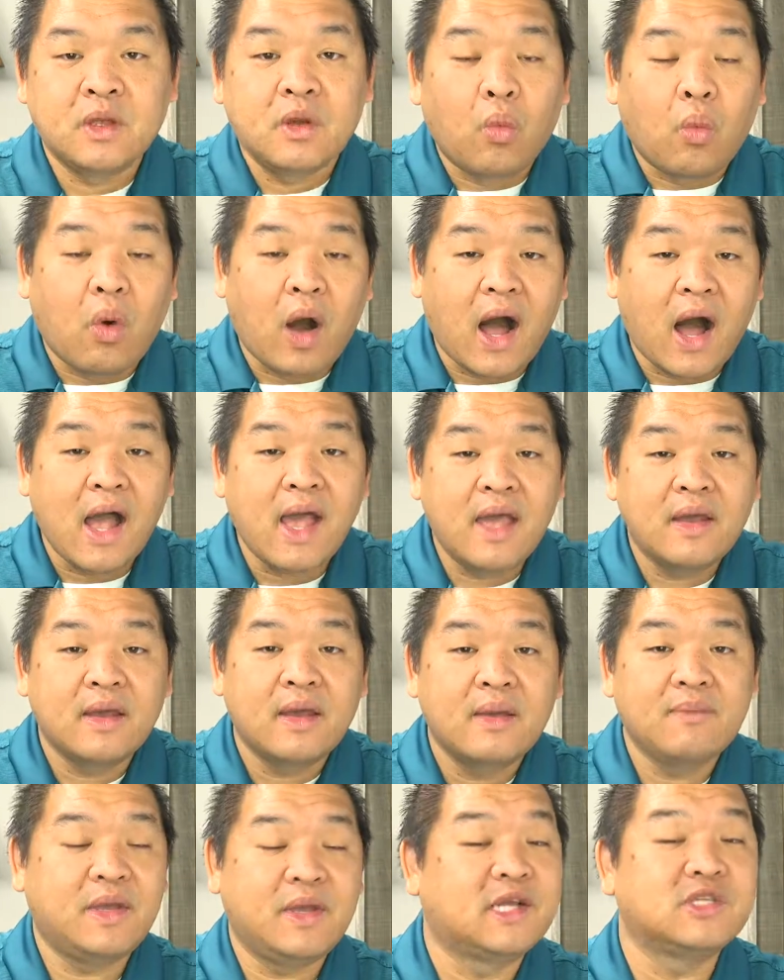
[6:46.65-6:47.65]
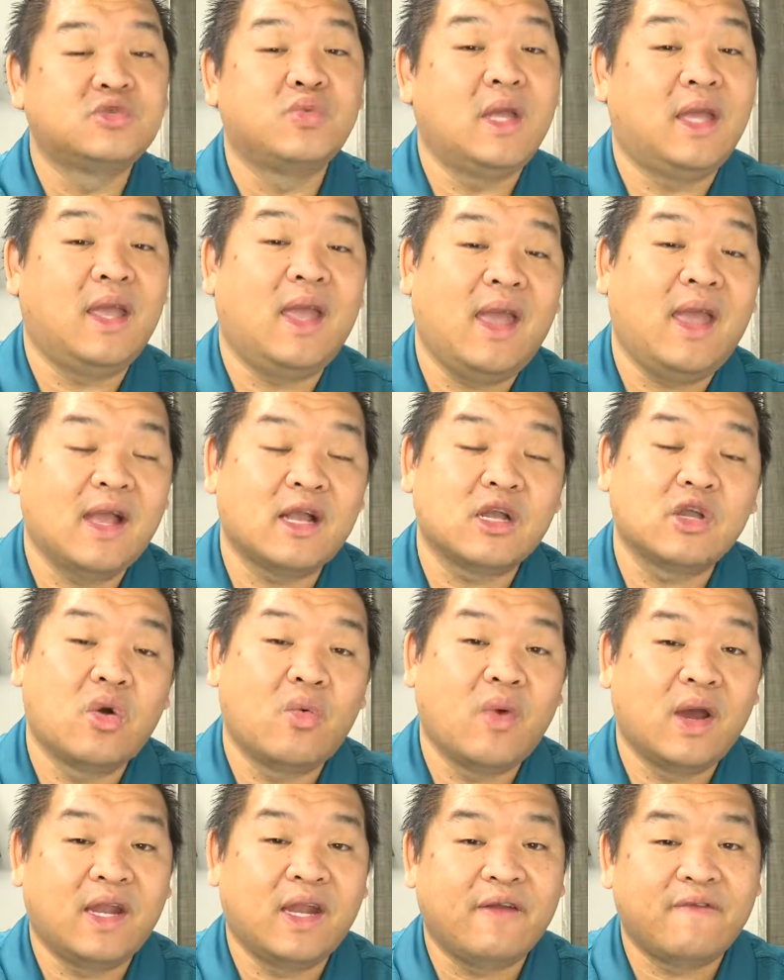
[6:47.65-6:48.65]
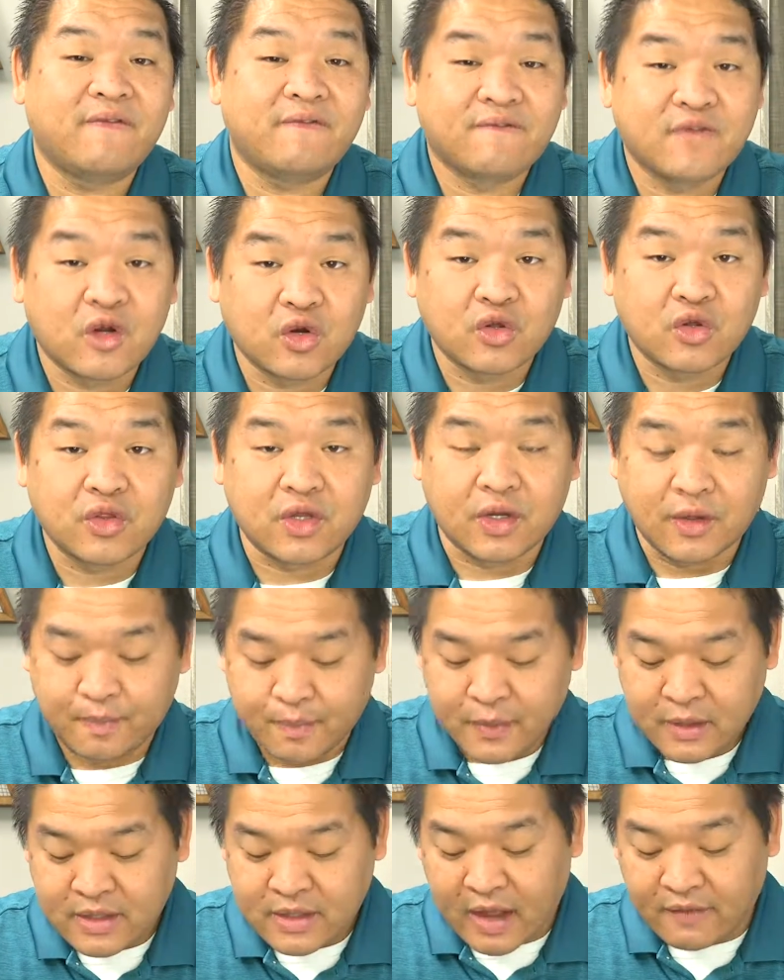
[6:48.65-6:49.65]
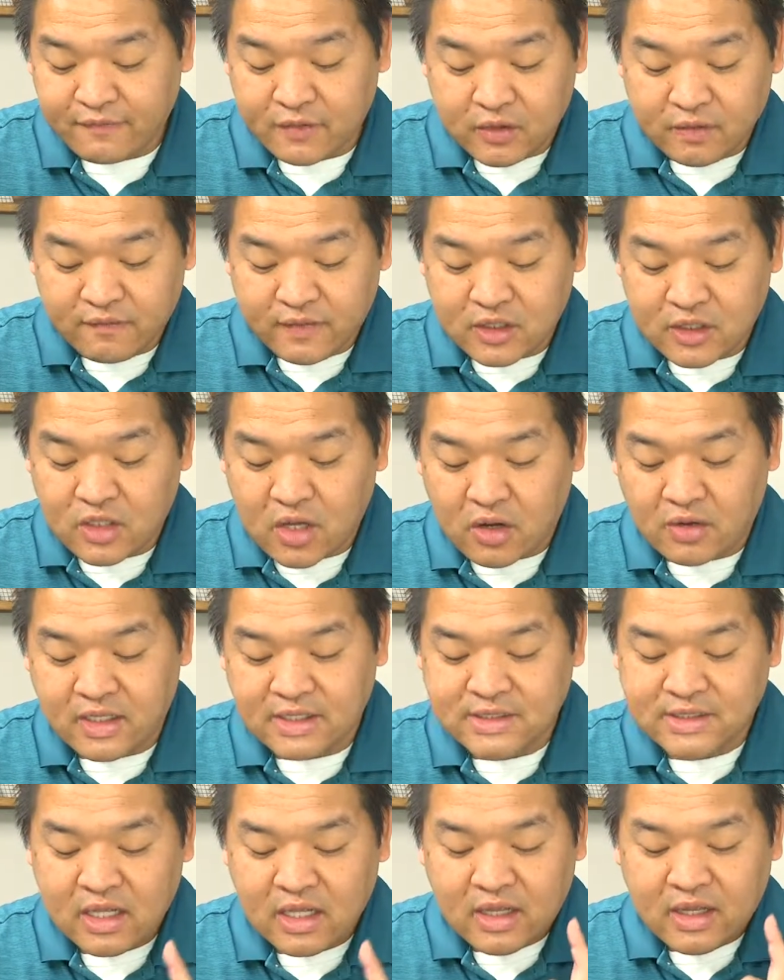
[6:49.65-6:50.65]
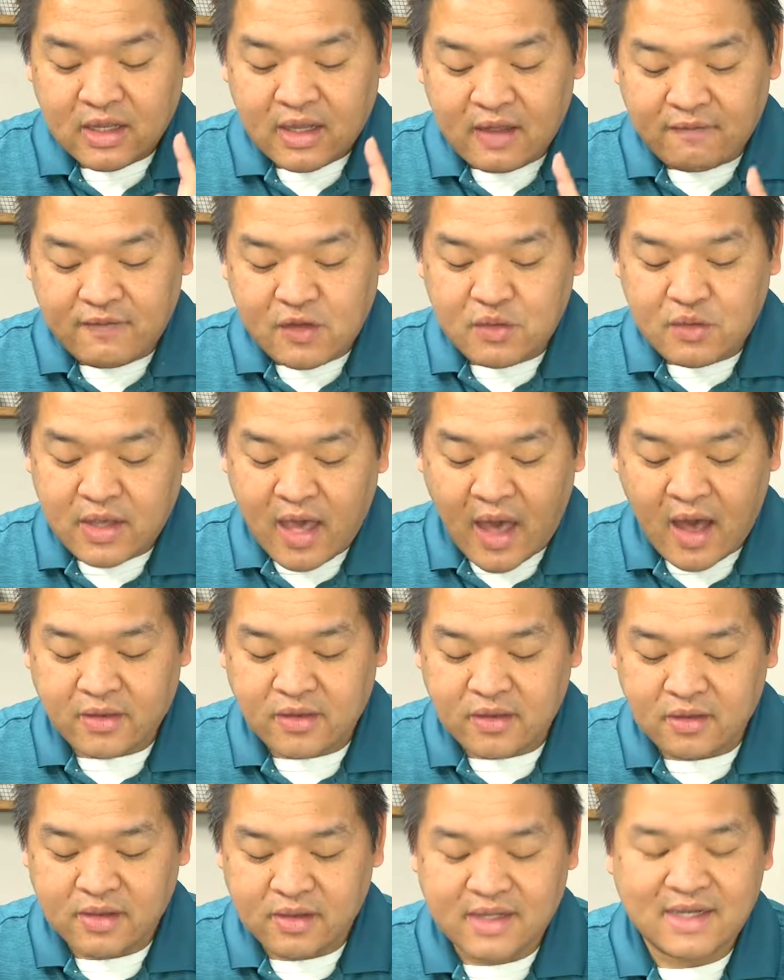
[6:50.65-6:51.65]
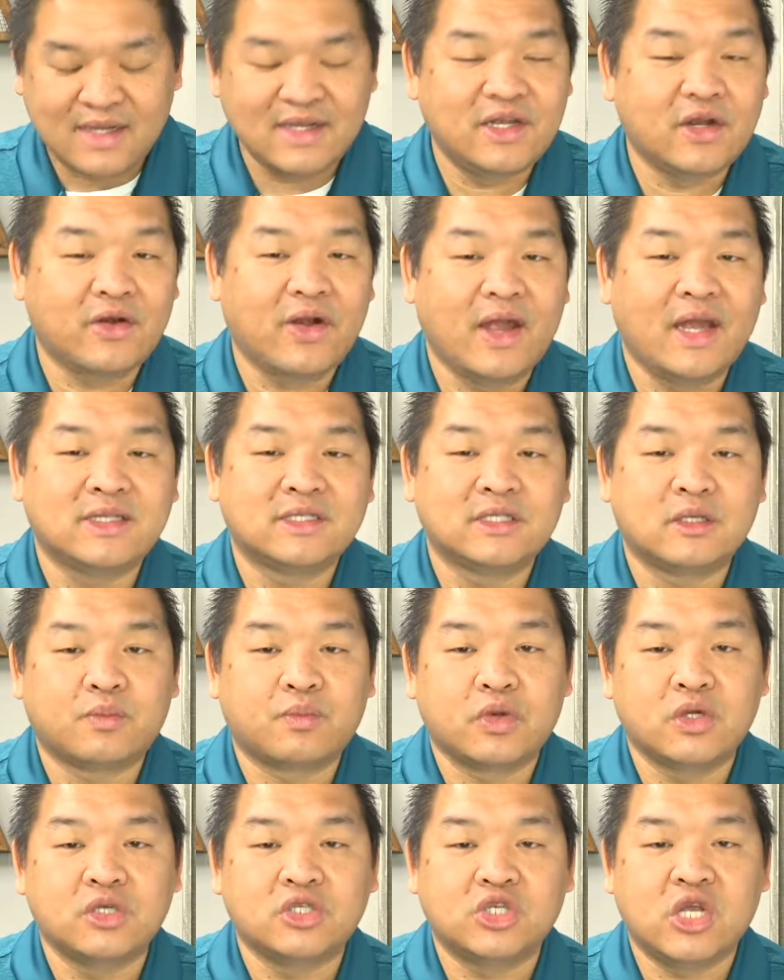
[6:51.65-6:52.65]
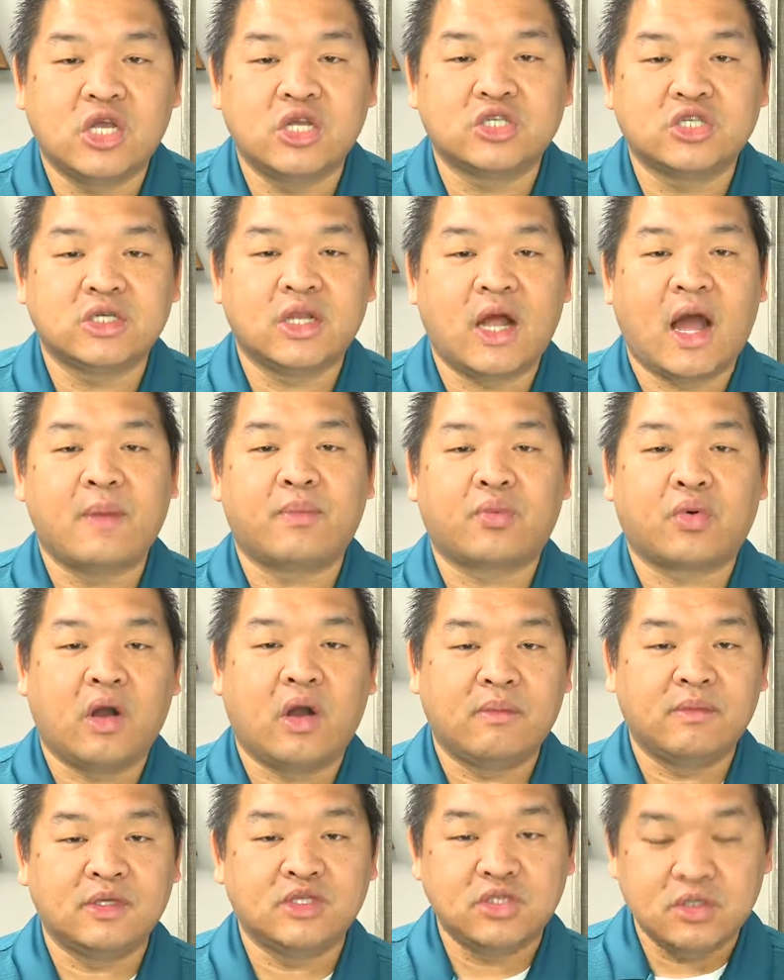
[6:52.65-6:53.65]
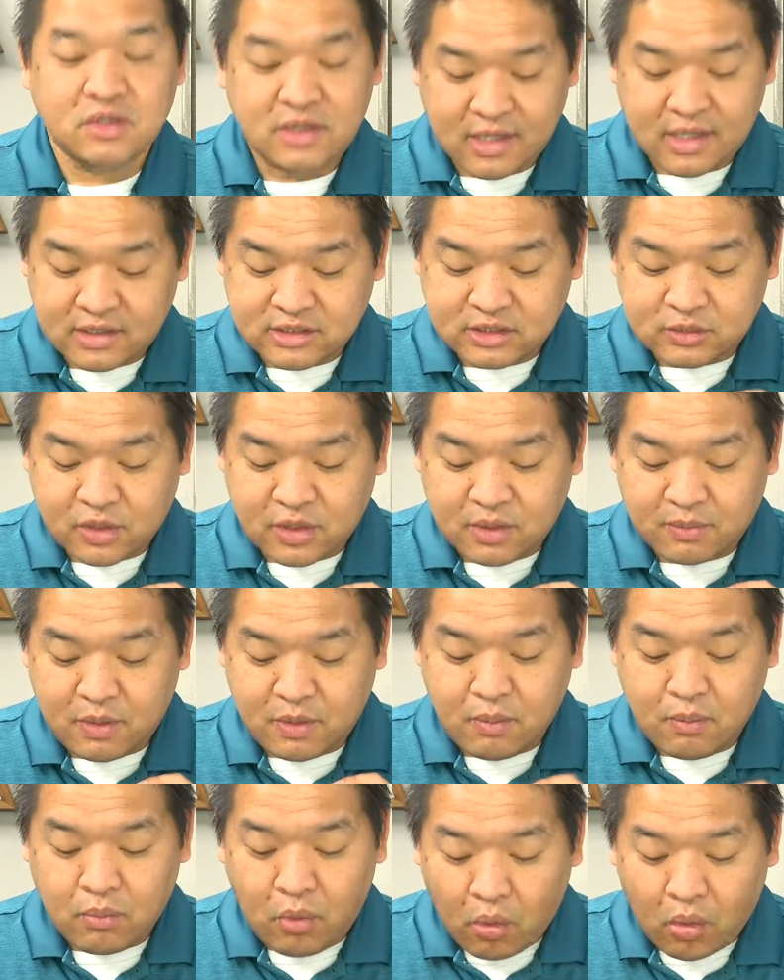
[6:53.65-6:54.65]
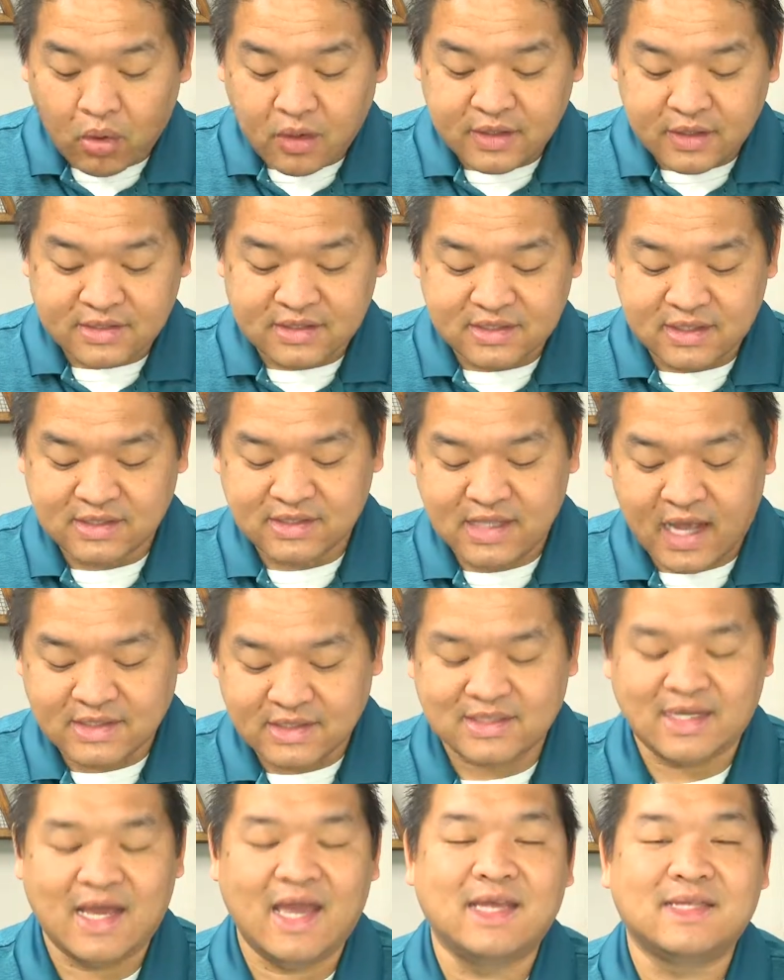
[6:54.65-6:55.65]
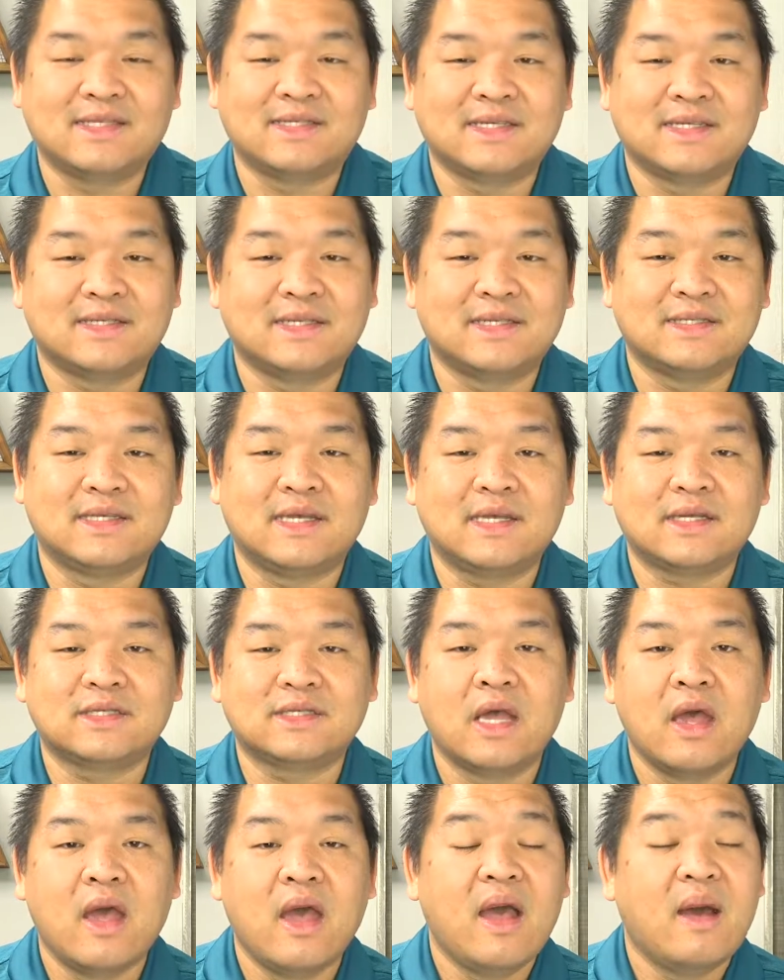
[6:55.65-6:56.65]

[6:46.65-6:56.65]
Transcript: Why? Because we can't go any further. Now, if you even notice, if you calculated year eight's depreciation, I promise you that it's going to be more than 6,866.